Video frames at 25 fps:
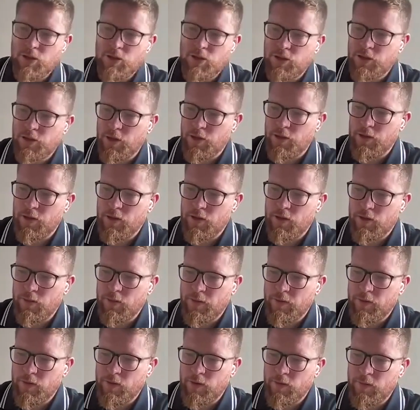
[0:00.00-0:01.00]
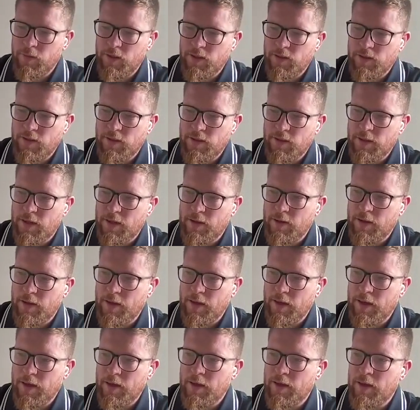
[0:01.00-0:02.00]
actually show you because we've got them listed
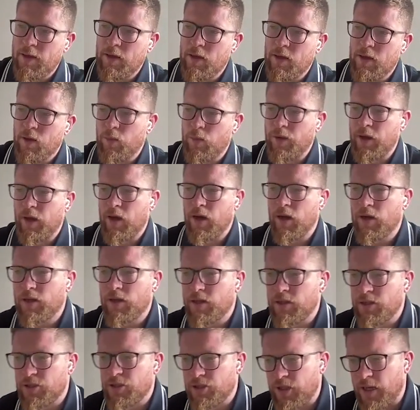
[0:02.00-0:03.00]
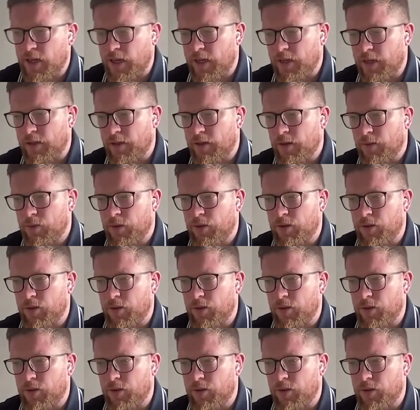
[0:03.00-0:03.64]
down here. We are going to share